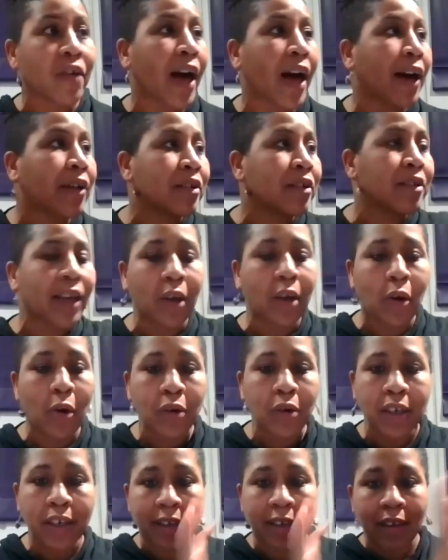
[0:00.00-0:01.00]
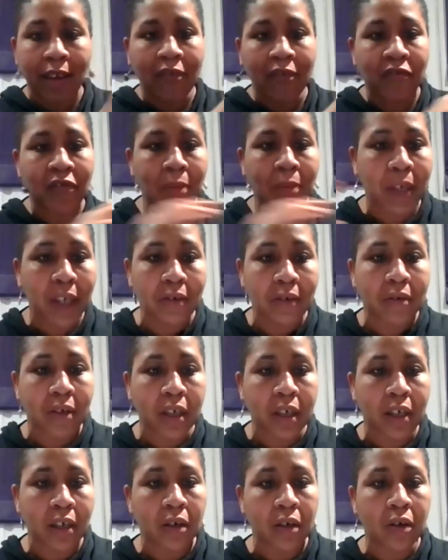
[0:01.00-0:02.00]
of how did that coconut get from here to
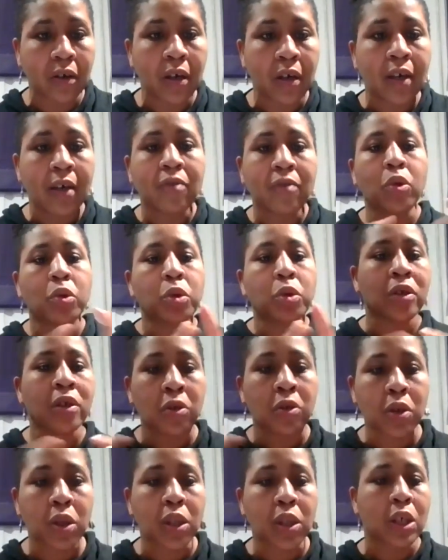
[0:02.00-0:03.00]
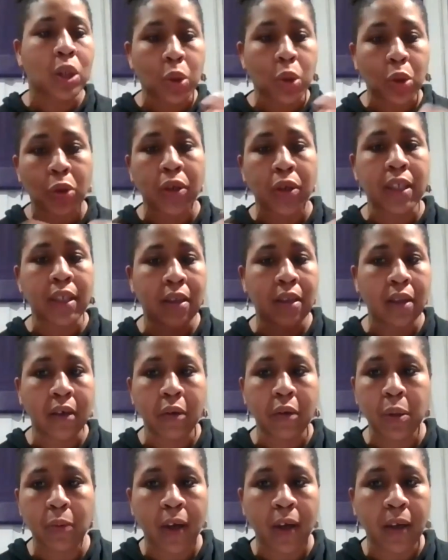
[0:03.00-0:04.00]
here, those are interesting stories in there
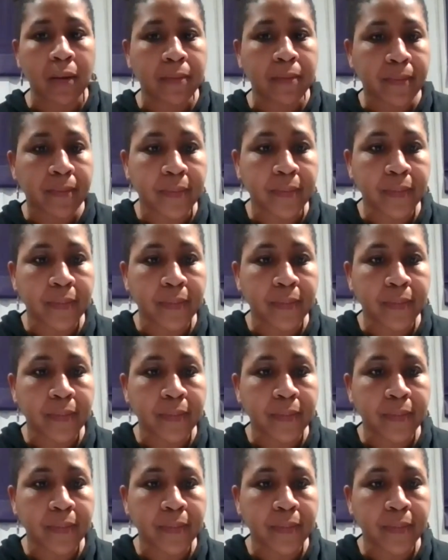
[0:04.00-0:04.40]
as well.